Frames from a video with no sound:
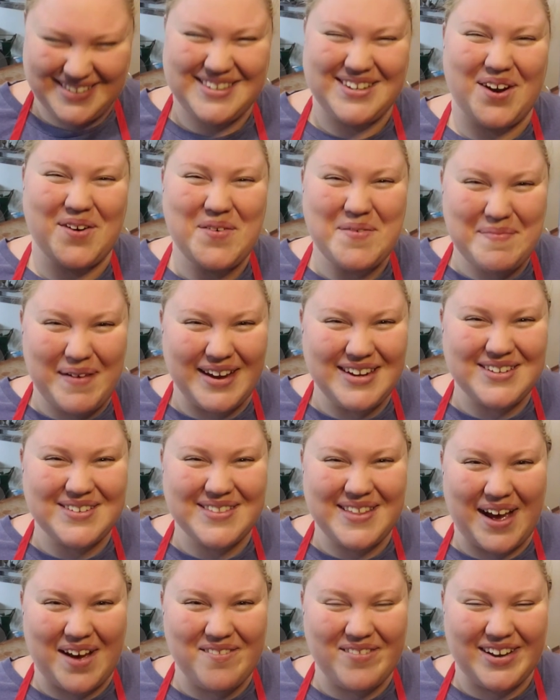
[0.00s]
so we might do
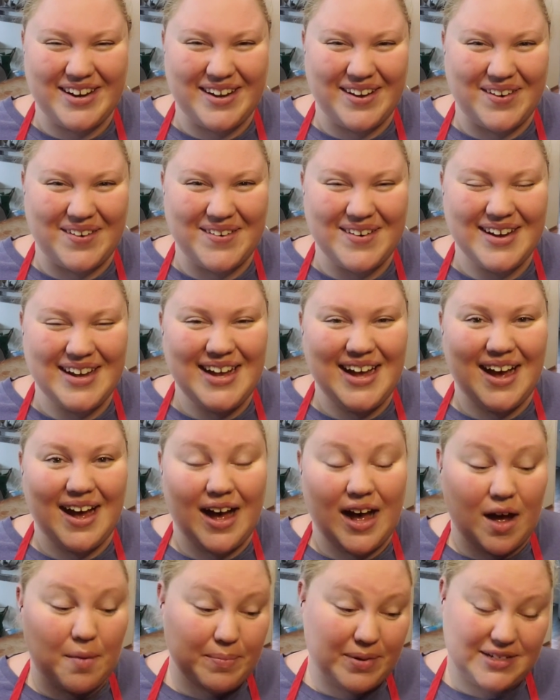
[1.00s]
that video.
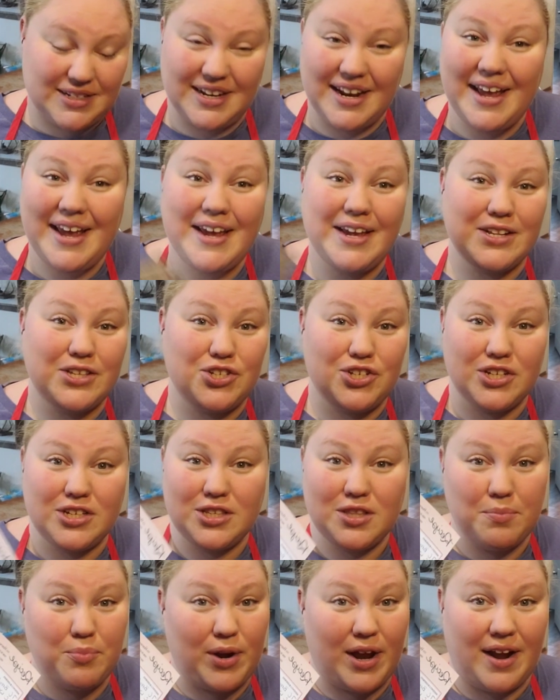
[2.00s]
Um, but today it's just
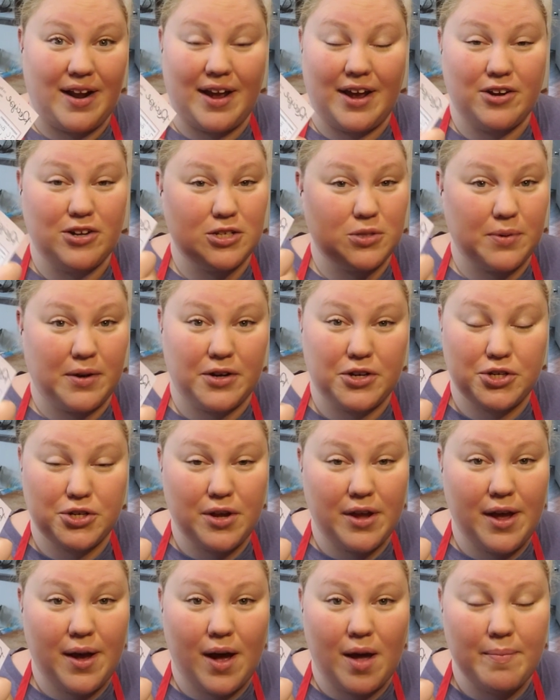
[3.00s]
the bread. I just want to show
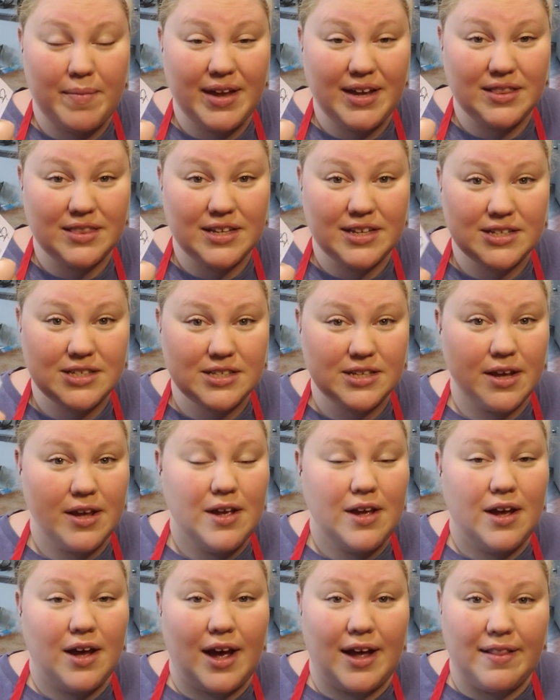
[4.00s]
you how I make this.
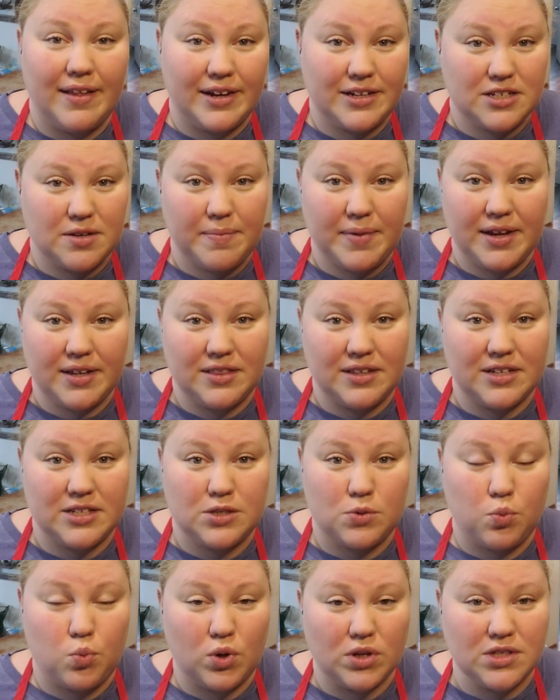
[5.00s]
I like to make
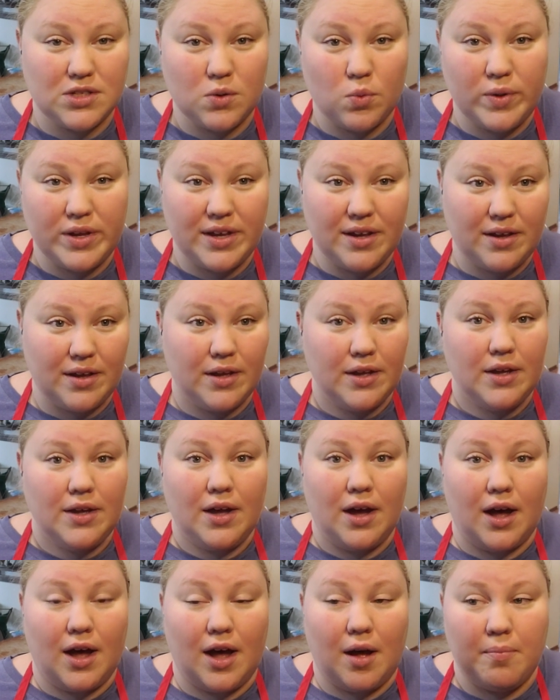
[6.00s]
this once a week.
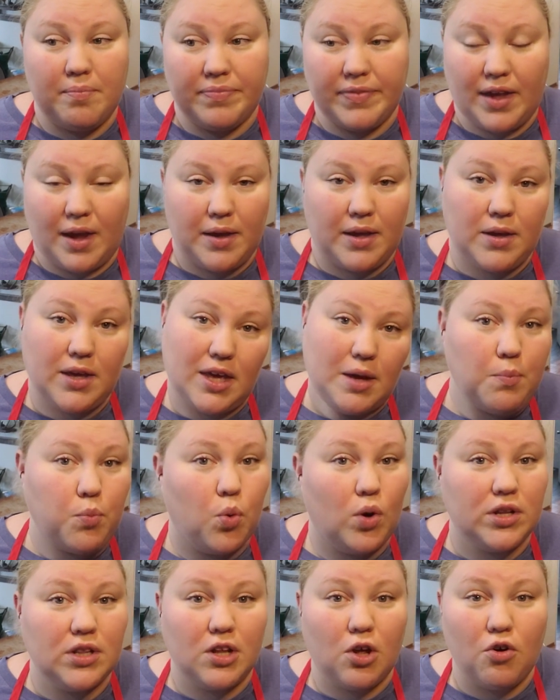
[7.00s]
Um, I keep
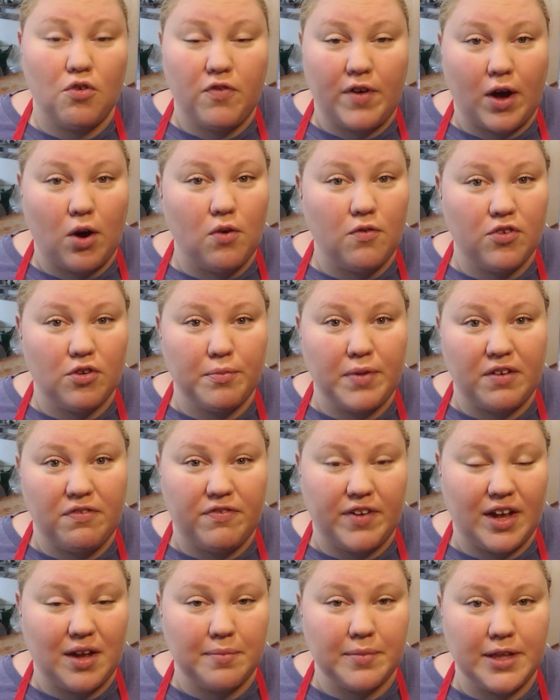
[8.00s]
one loaf out for my
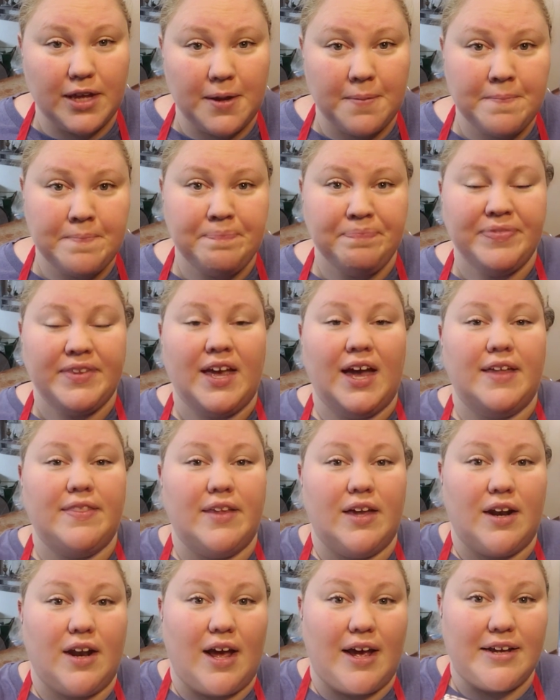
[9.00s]
family and
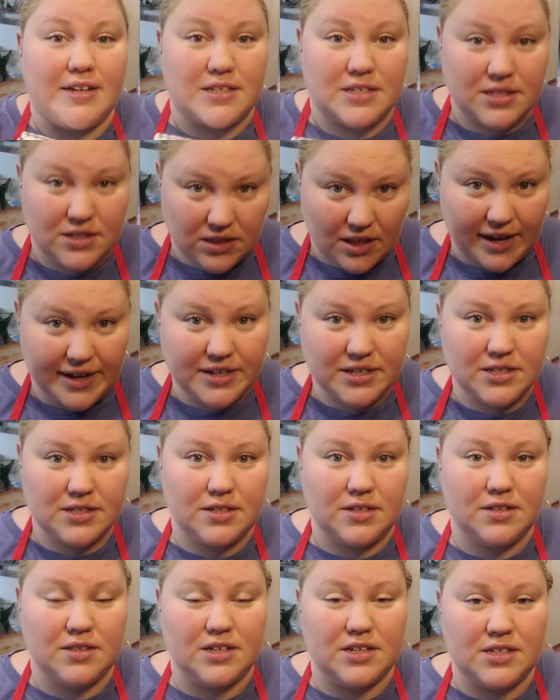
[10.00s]
then I slice
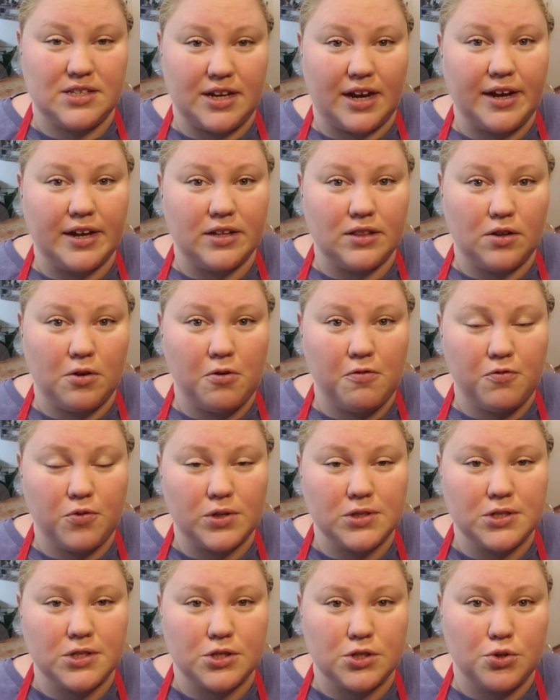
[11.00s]
the second loaf
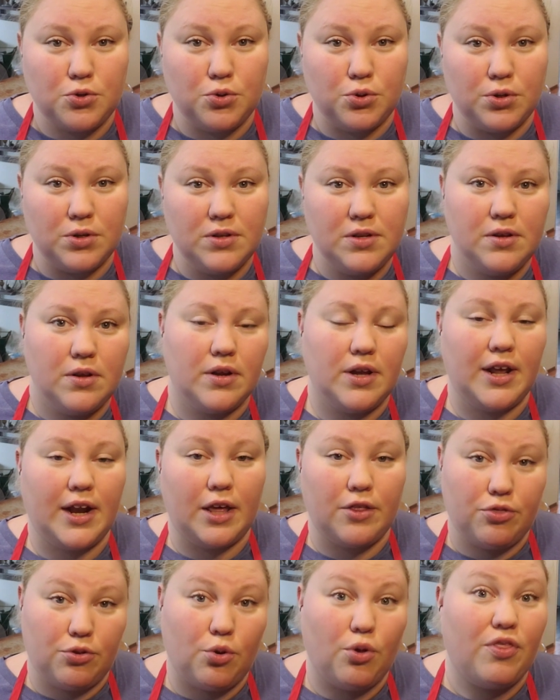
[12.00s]
once it's cooled and I
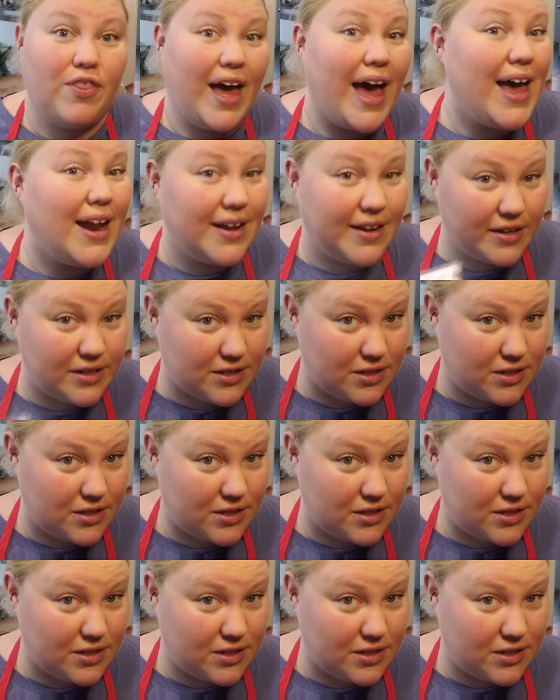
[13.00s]
throw that in a